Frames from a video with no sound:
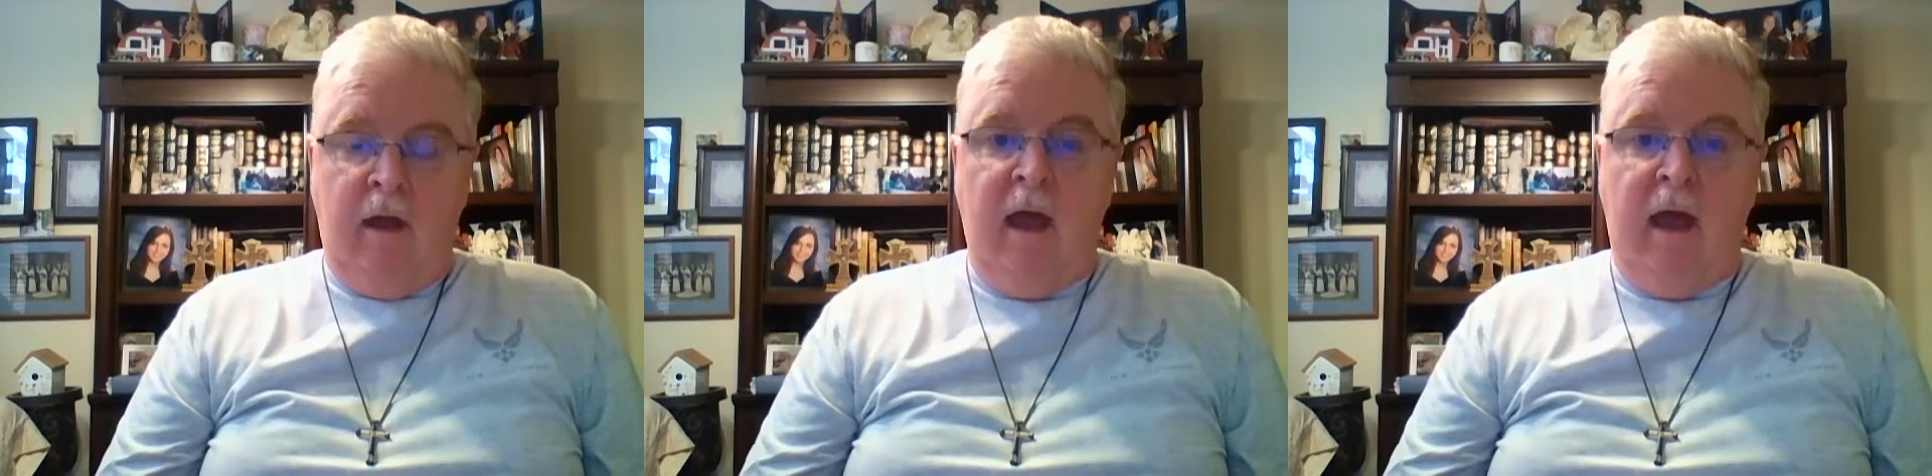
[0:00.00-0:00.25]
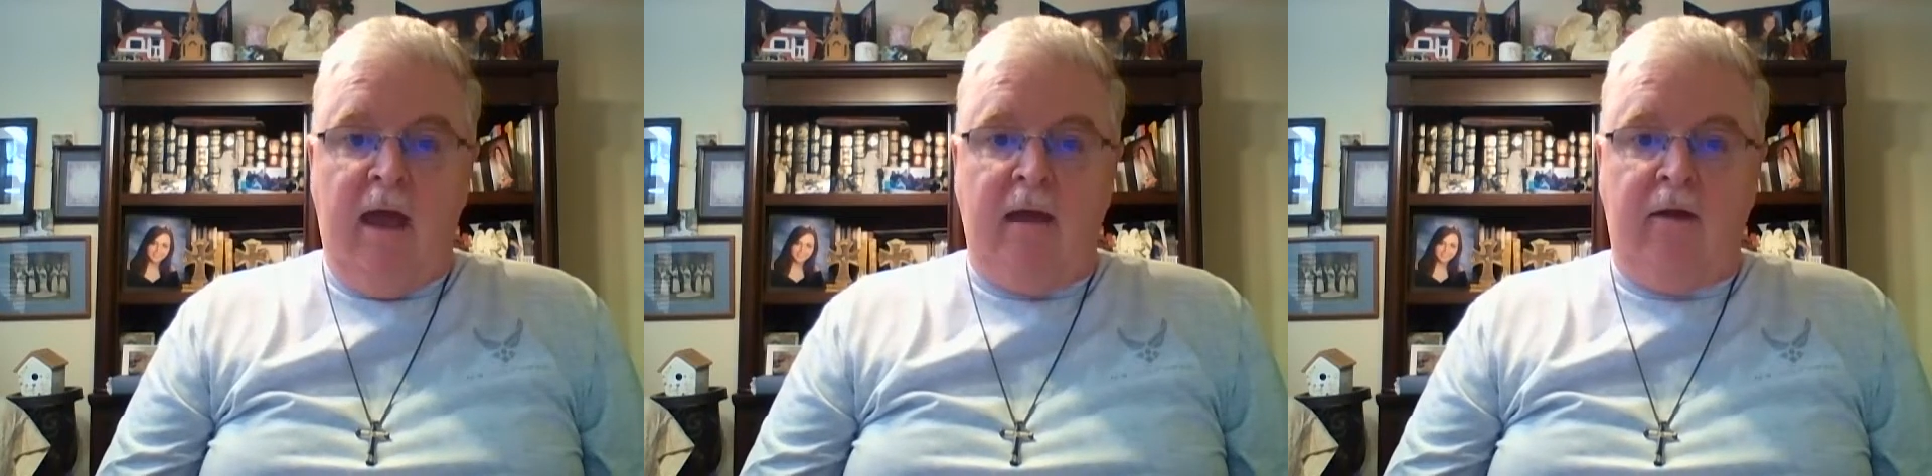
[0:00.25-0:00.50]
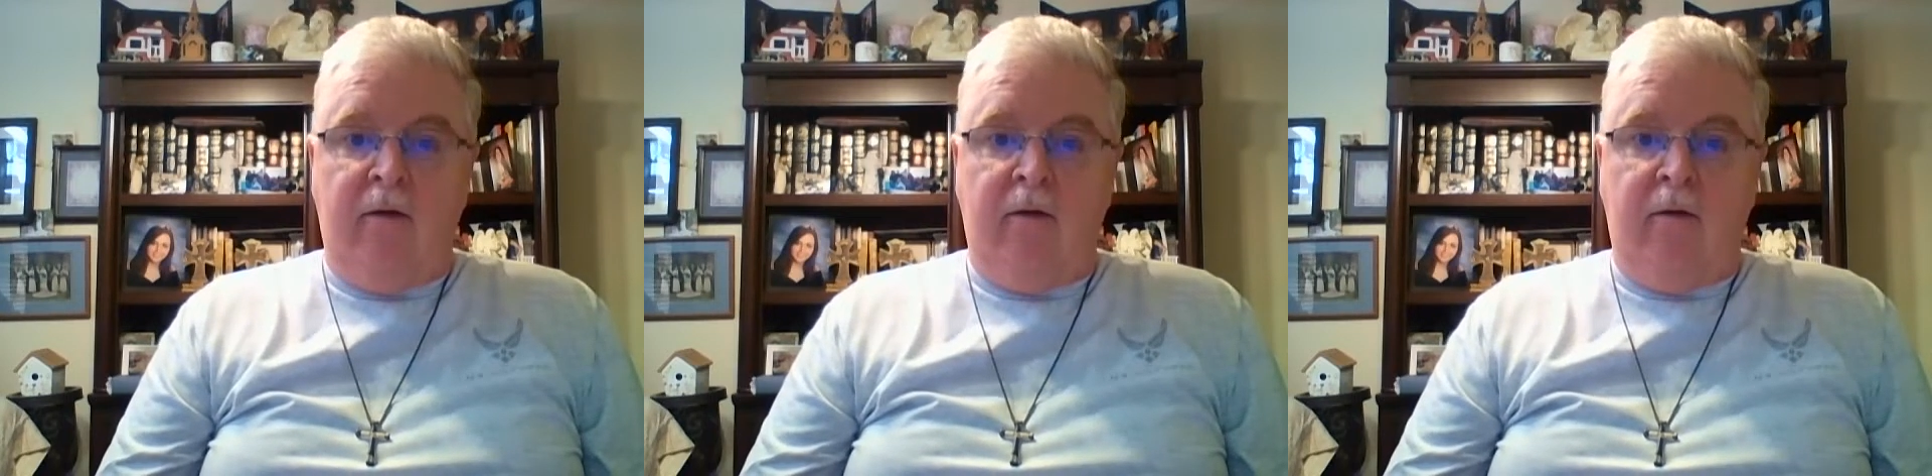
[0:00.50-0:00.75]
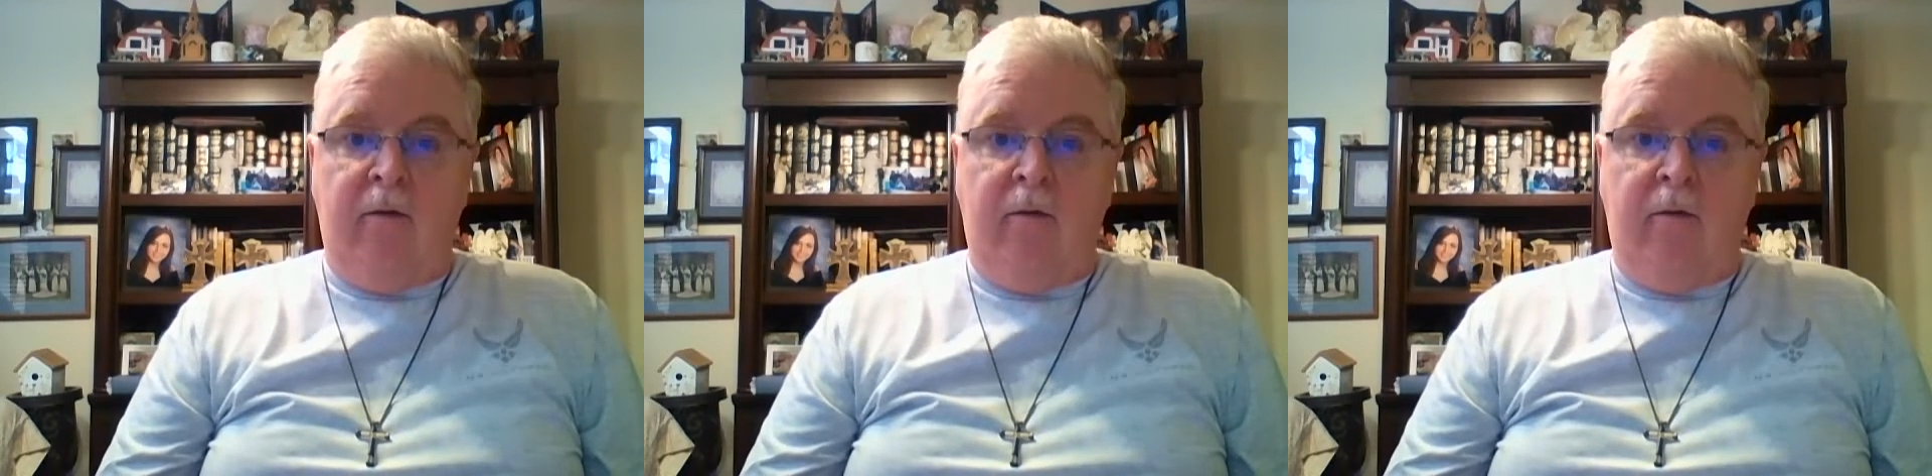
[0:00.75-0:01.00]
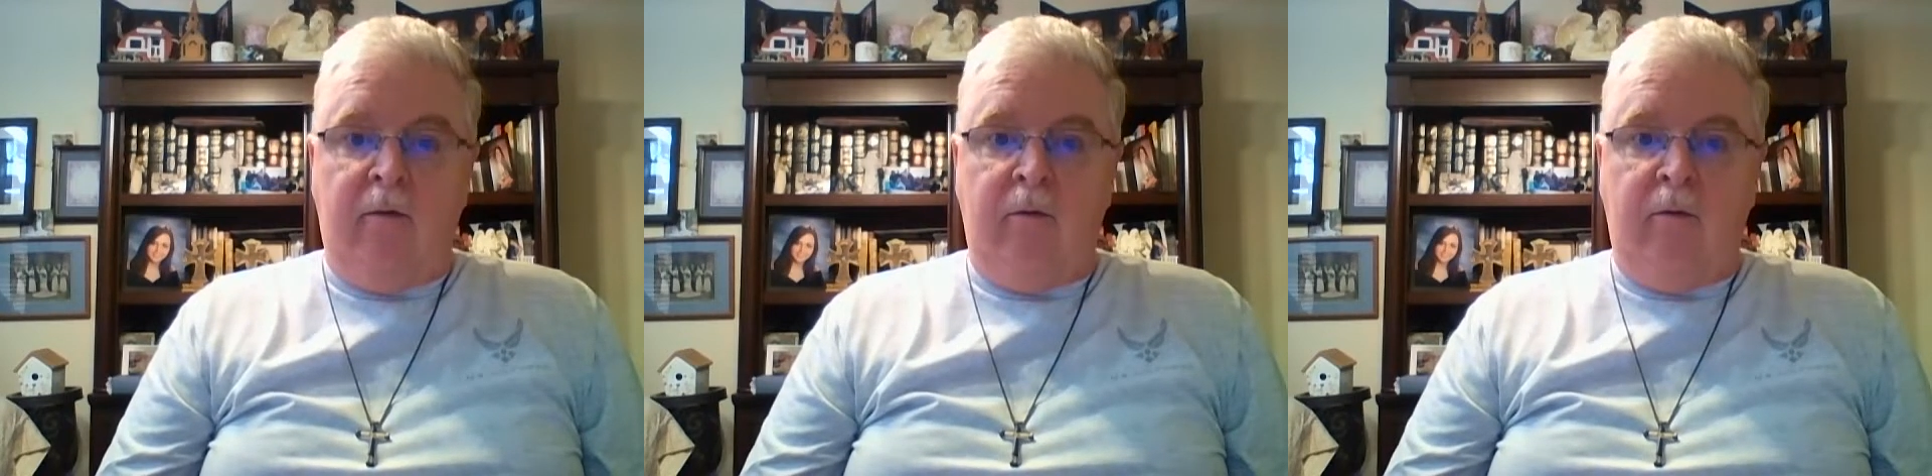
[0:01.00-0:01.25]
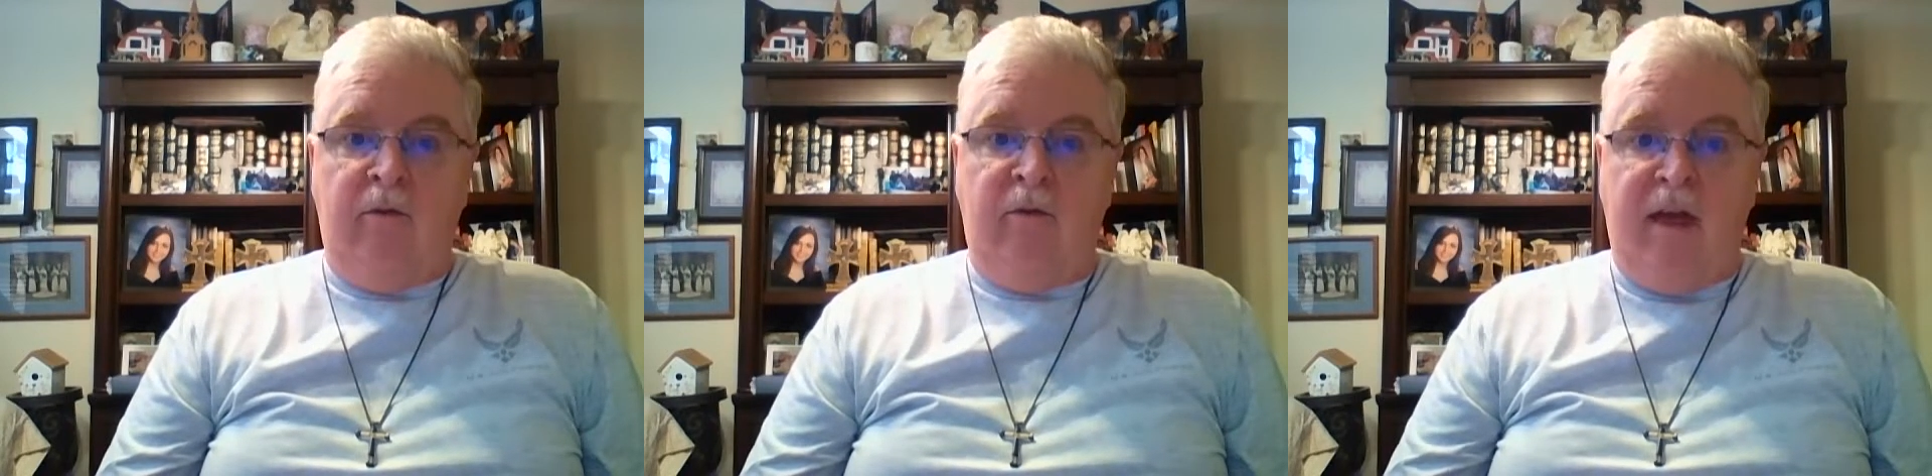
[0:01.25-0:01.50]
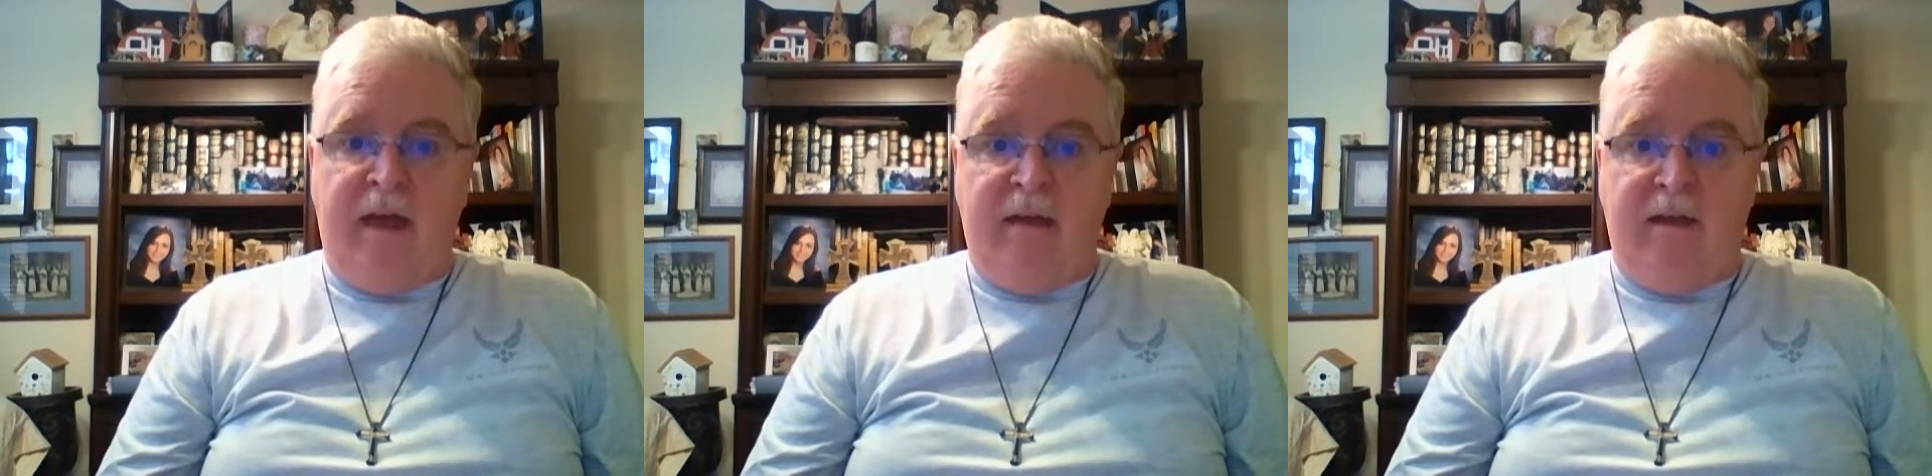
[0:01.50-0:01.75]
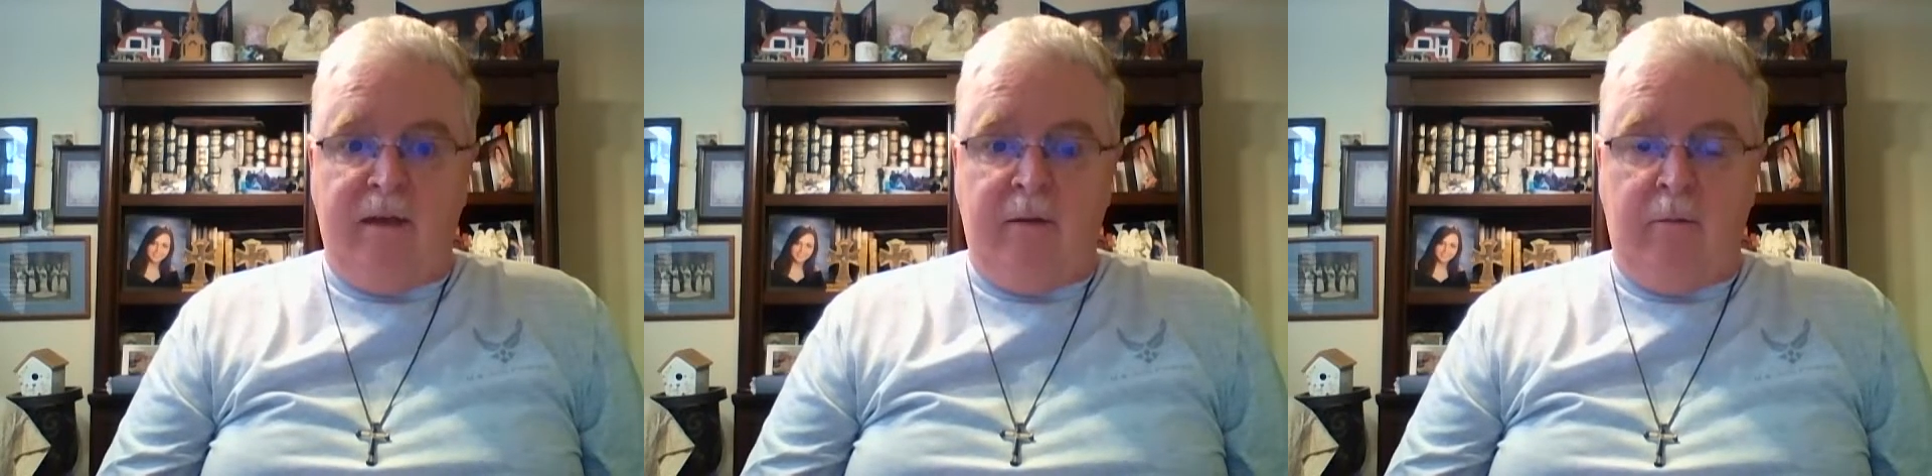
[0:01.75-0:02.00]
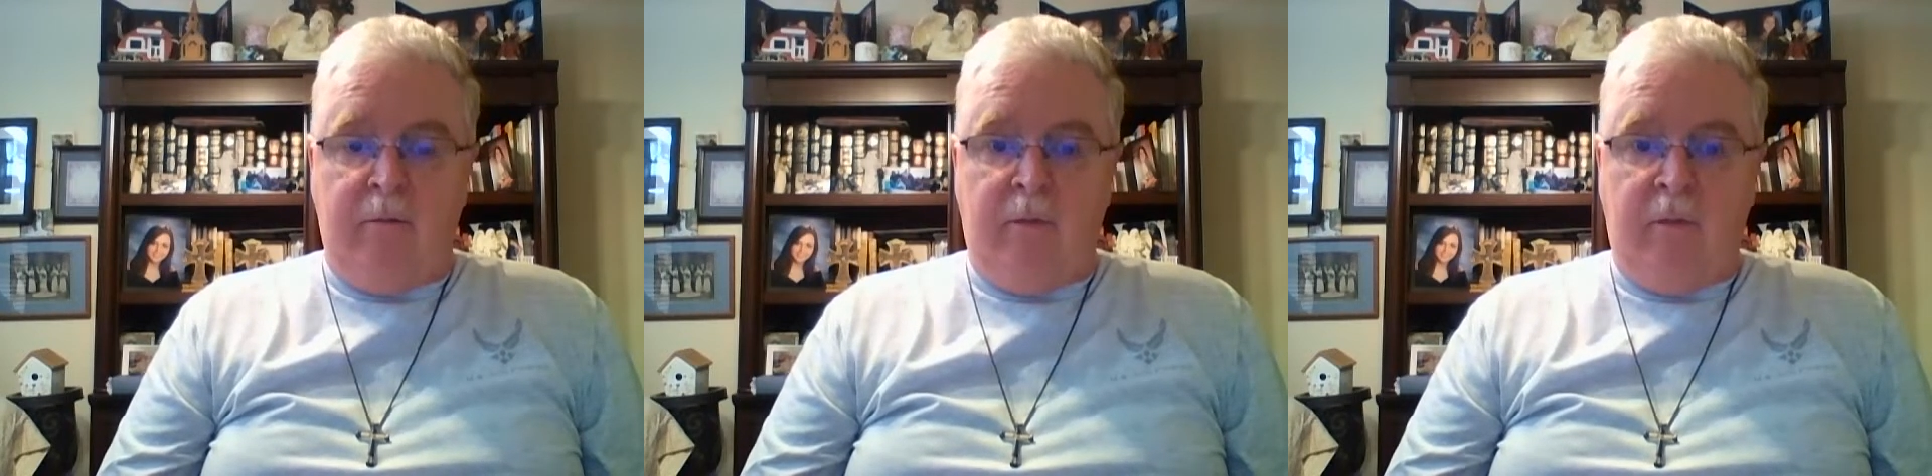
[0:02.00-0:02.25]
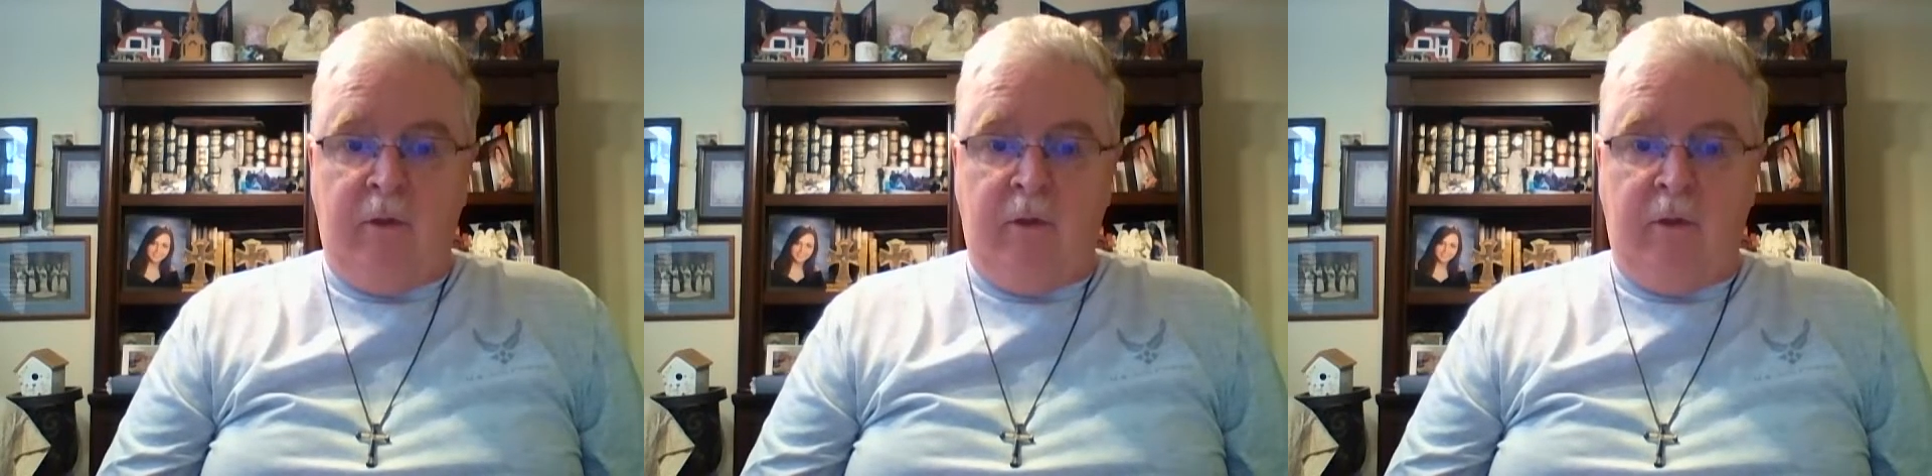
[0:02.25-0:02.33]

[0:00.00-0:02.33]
and thank him